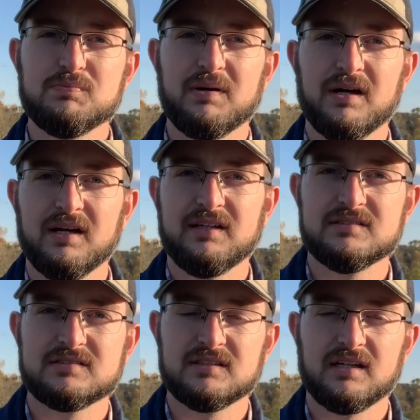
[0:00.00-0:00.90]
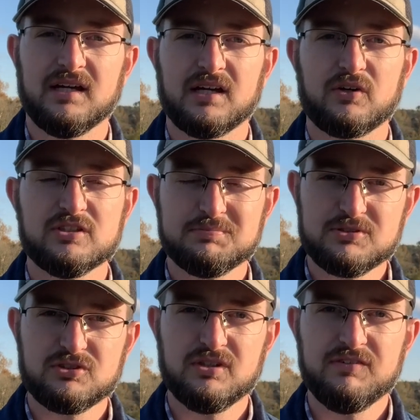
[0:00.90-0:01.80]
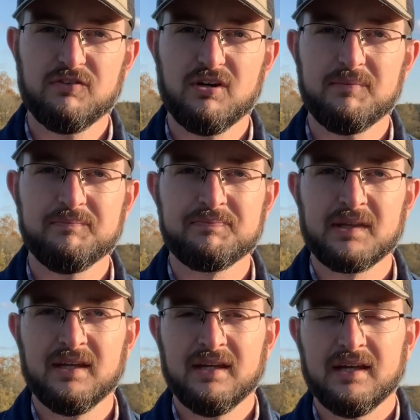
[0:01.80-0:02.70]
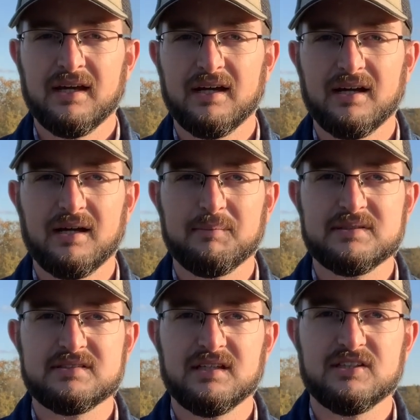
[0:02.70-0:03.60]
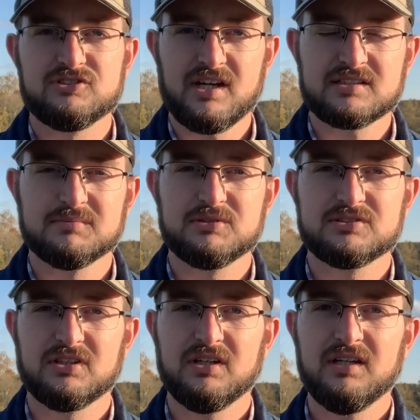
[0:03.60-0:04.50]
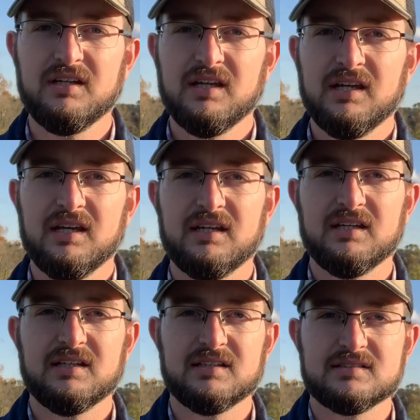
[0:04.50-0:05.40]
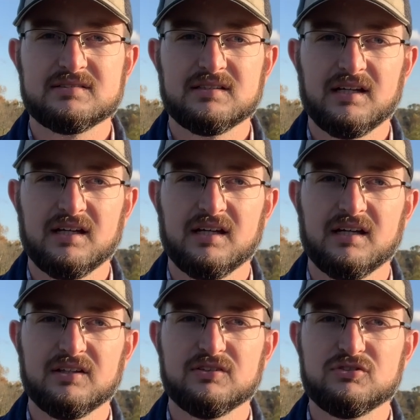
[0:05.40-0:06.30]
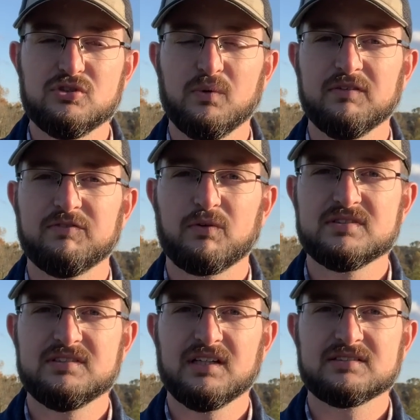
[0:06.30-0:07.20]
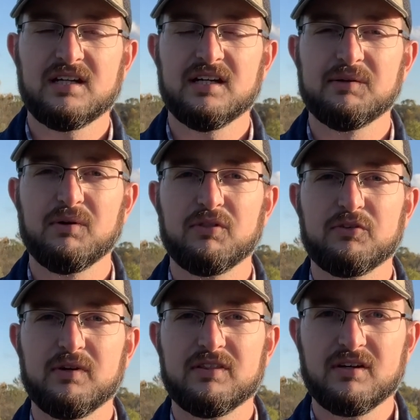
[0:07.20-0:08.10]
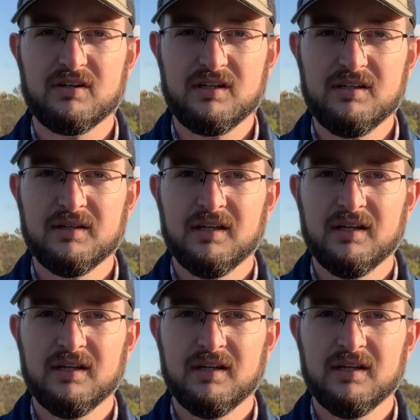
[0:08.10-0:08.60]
Pines Christmas Tree Farm. It's in Jackson, Missouri. It is 2146 County Road 330.